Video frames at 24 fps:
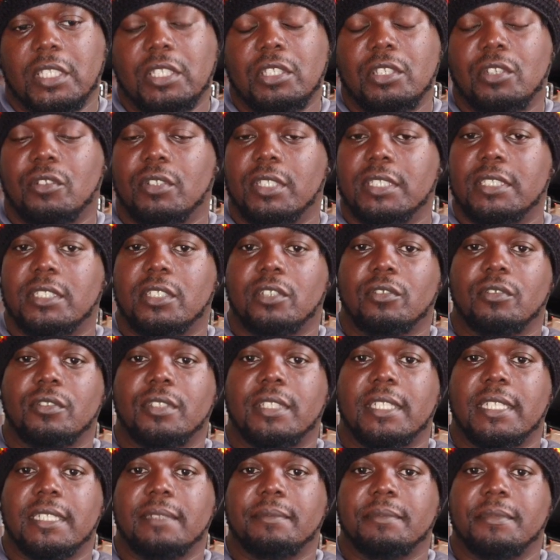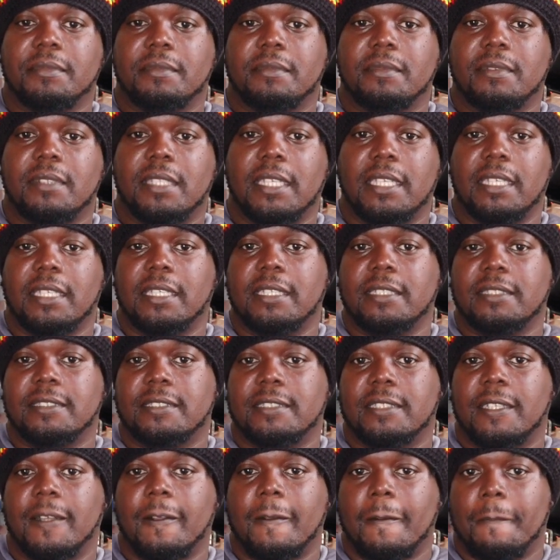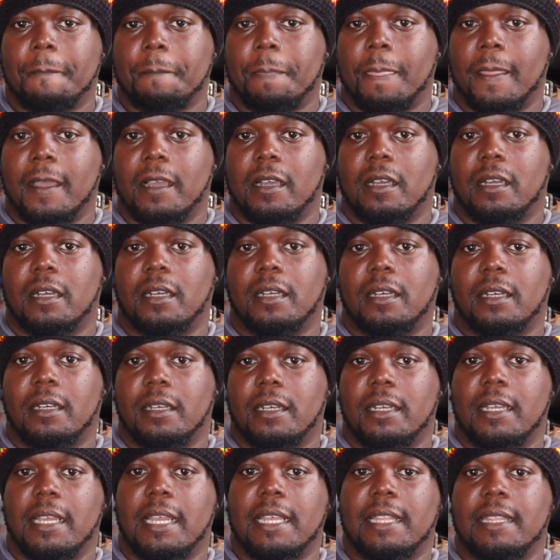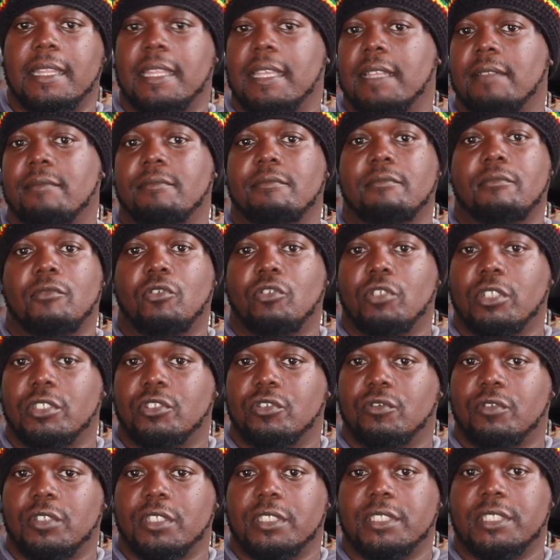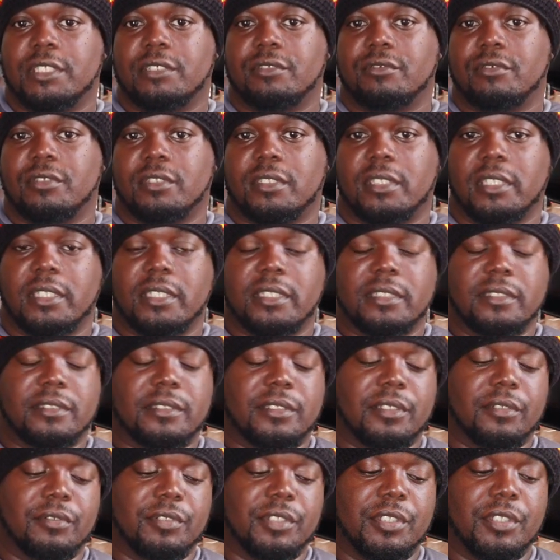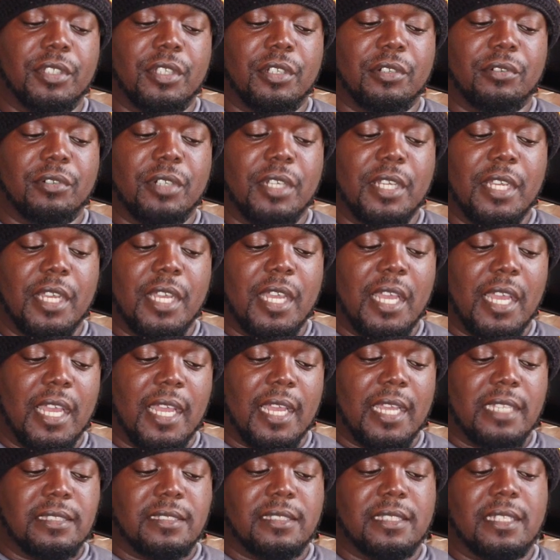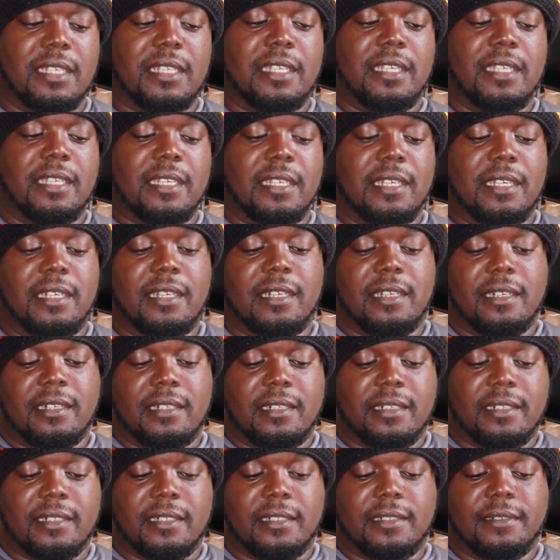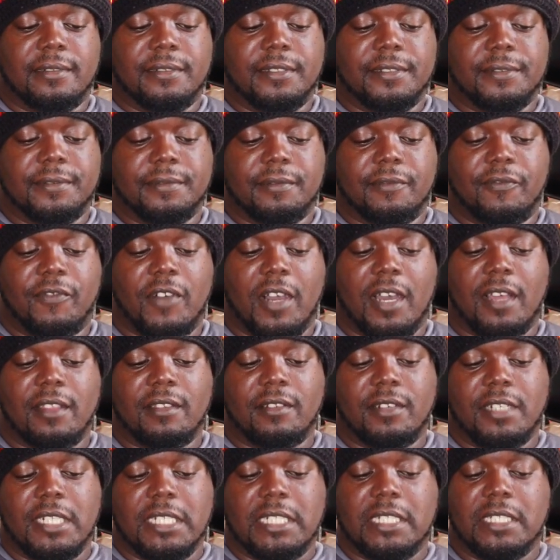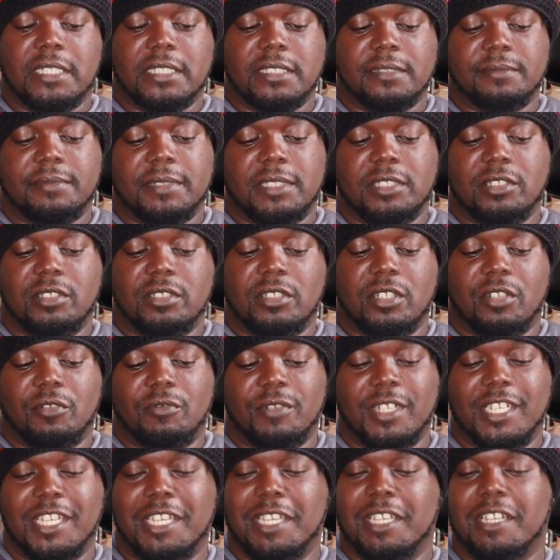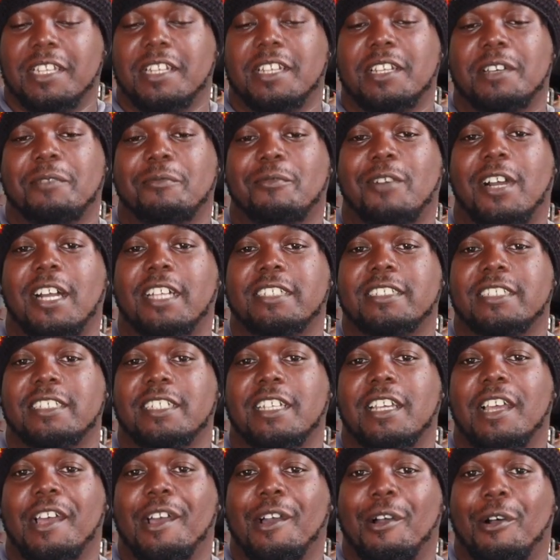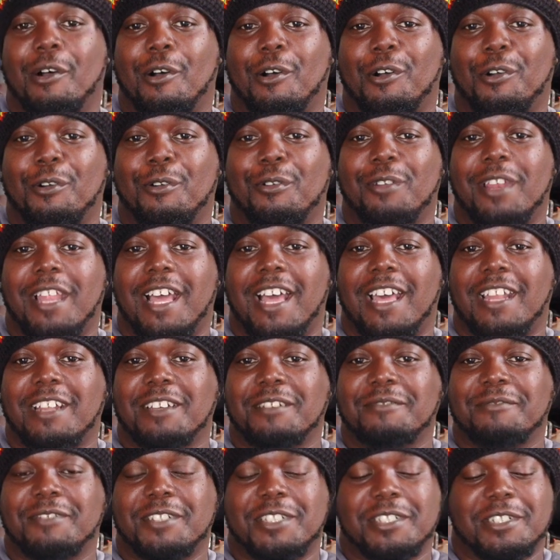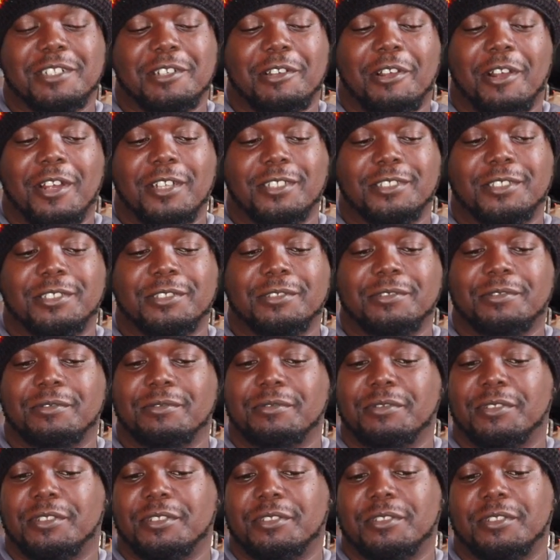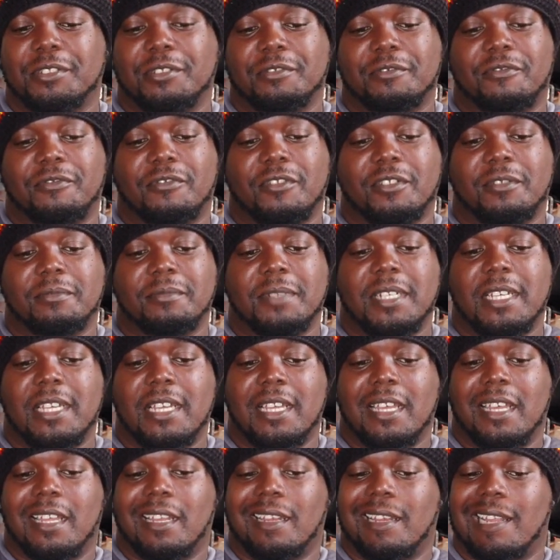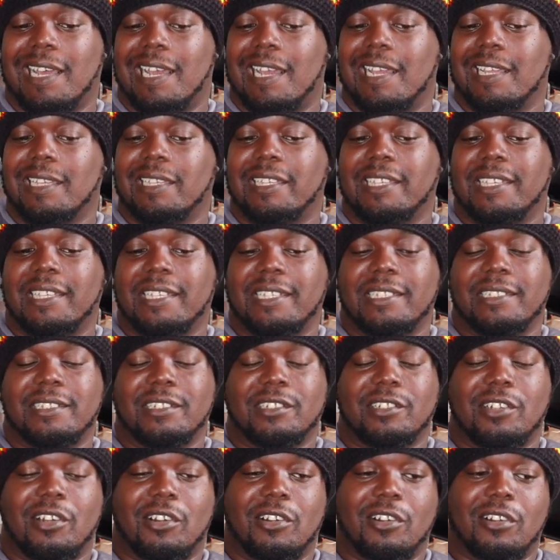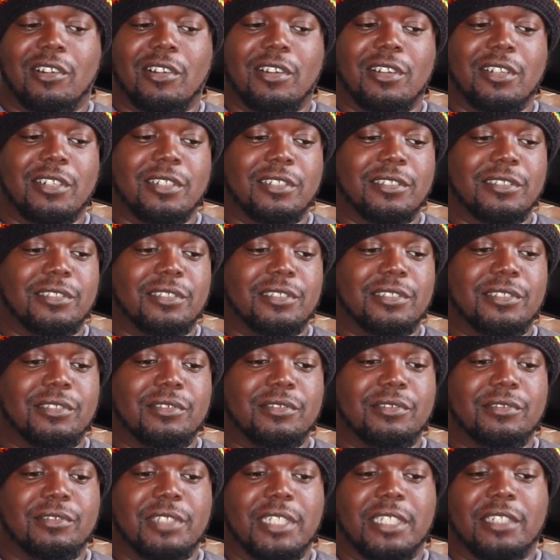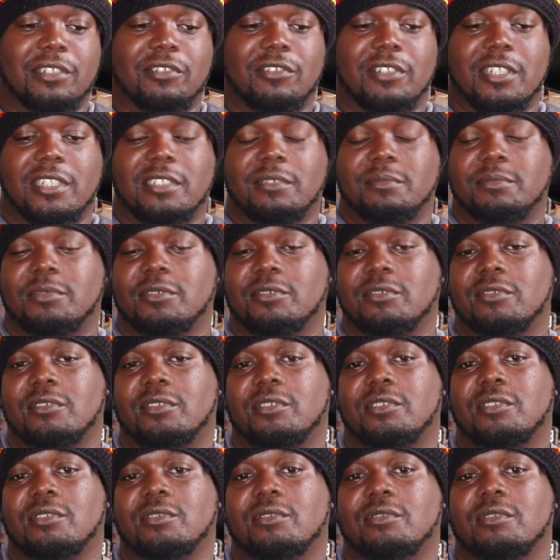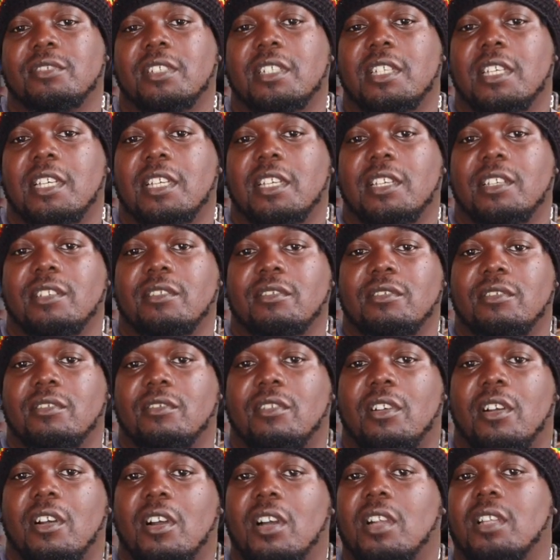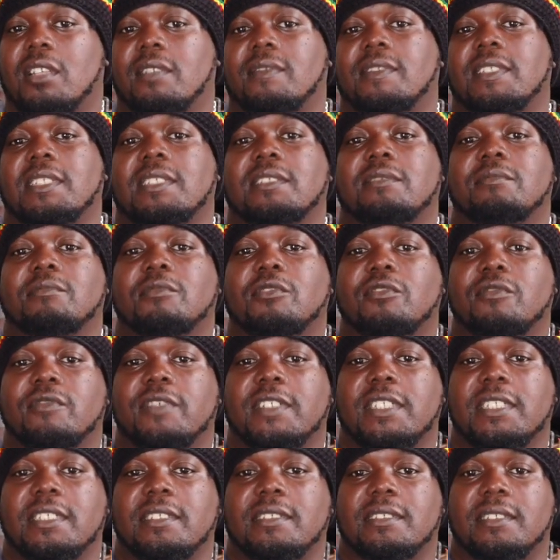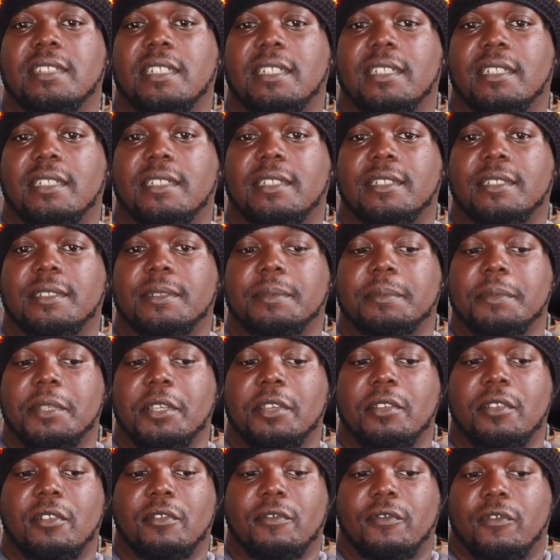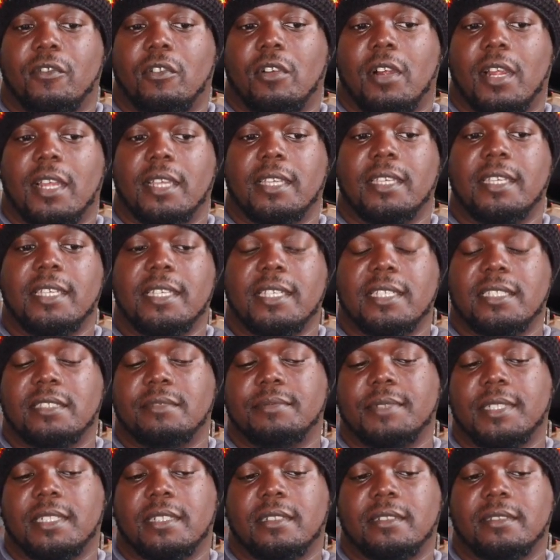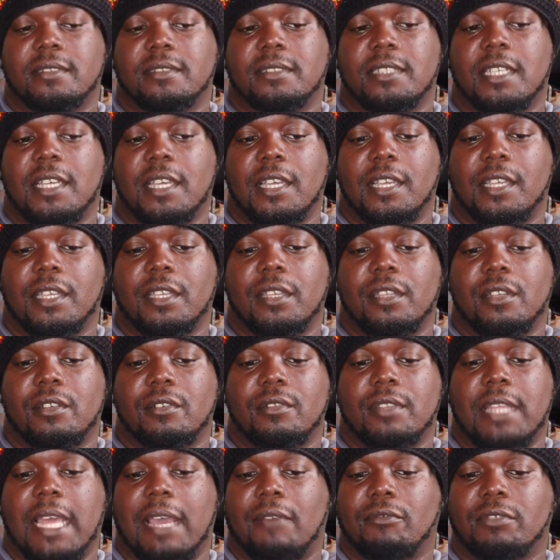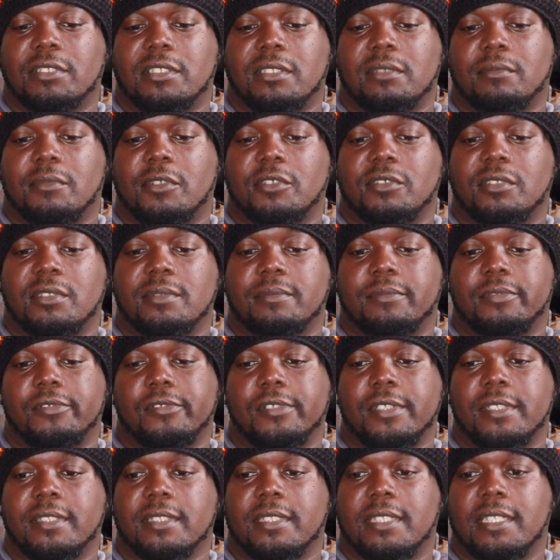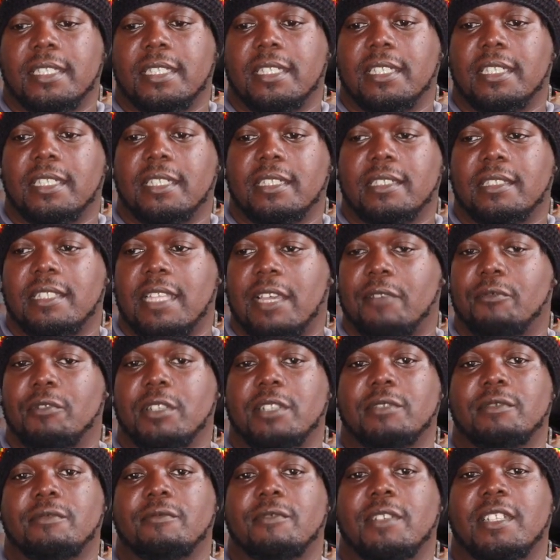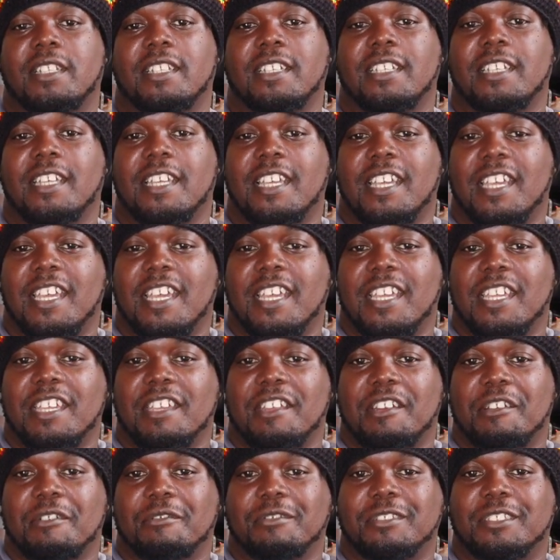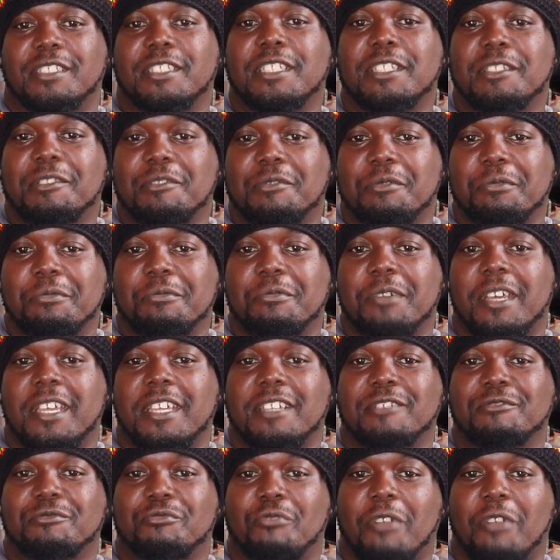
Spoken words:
adult things, and then more toward children things. So, as a father and husband, we ended up watching a whole lot of cartoons, from Lion King to Cars to Incredibles to, all of these movies, for our kids, because, that was the most important thing. They wouldn't really, sit through a